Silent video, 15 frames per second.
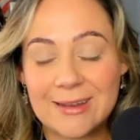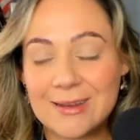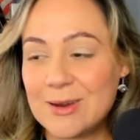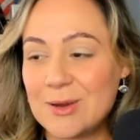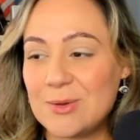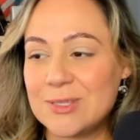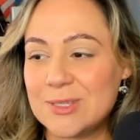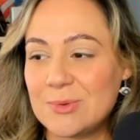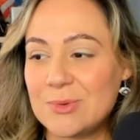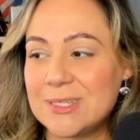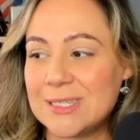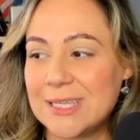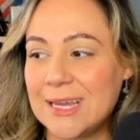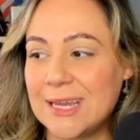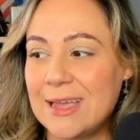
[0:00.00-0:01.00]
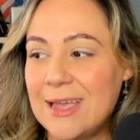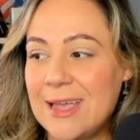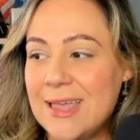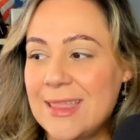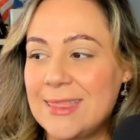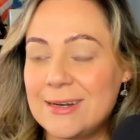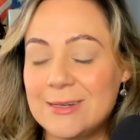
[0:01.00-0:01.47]
It's always like
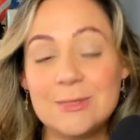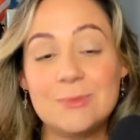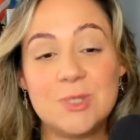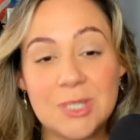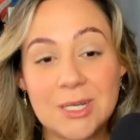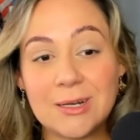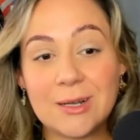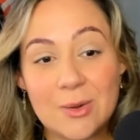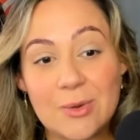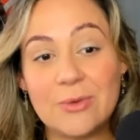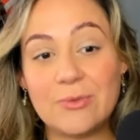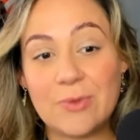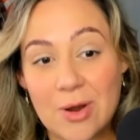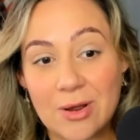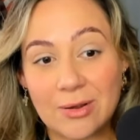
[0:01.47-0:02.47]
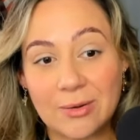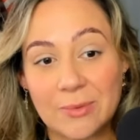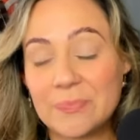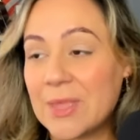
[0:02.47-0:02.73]
there's some shit going wrong.